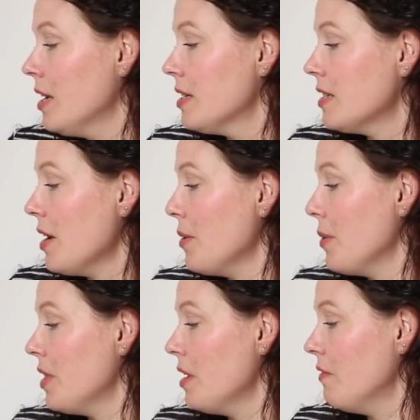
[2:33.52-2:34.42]

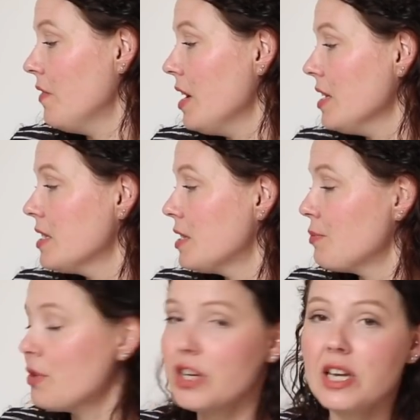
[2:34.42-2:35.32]
So the first
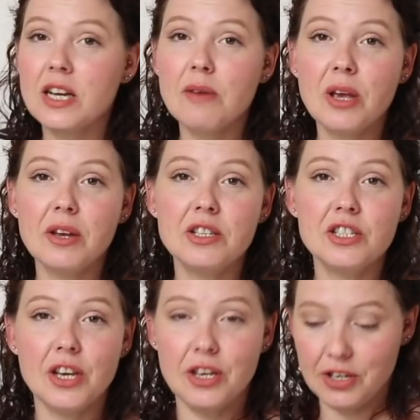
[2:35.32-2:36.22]
project I'm going to
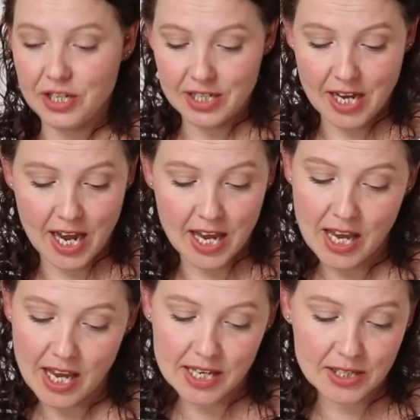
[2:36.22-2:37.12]
show you
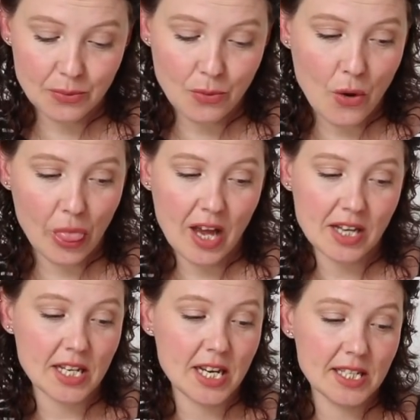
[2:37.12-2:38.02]
today is one
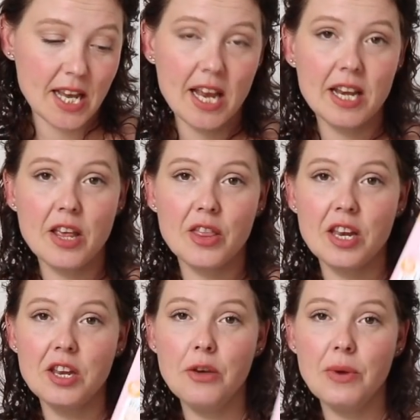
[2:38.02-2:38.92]
that is in the
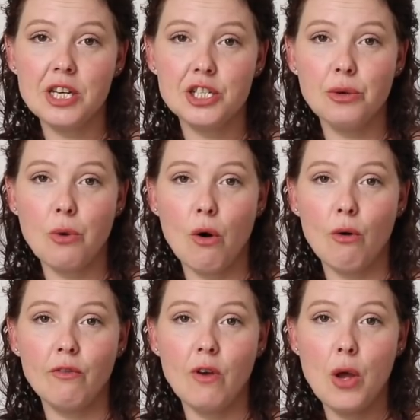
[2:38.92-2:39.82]
new issue
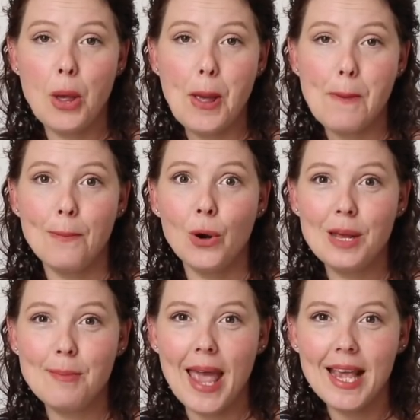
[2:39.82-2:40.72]
of
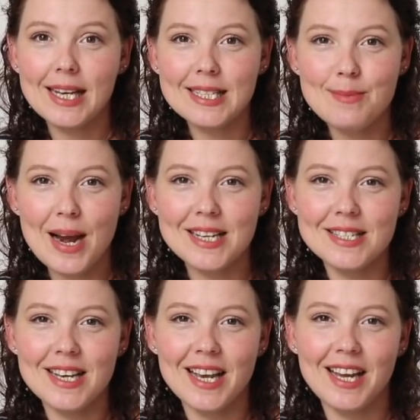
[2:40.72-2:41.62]
Molly Makes
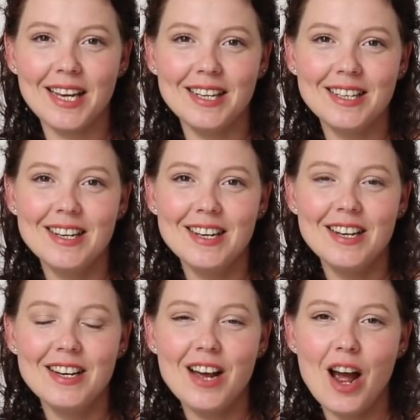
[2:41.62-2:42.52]
magazine.
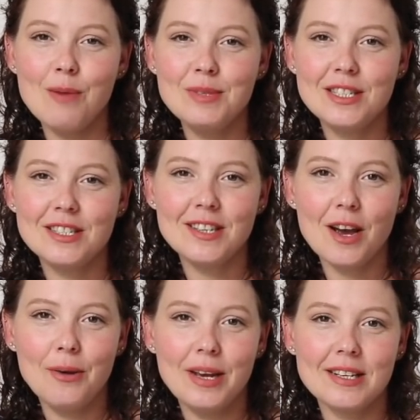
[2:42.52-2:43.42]
I'm
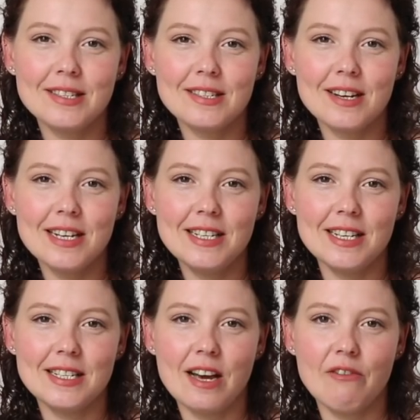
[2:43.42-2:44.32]
so
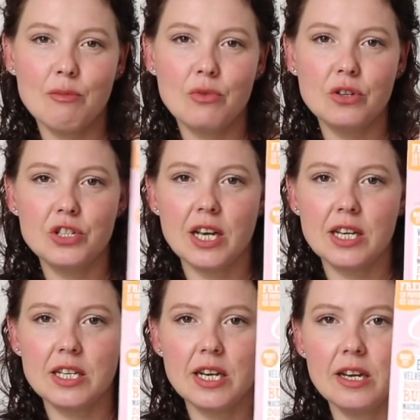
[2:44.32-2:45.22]
excited to have a
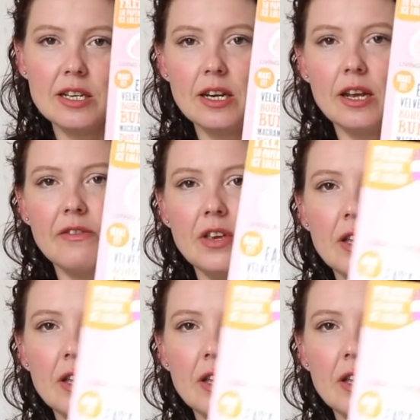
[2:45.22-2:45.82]
project in here. I don't know if you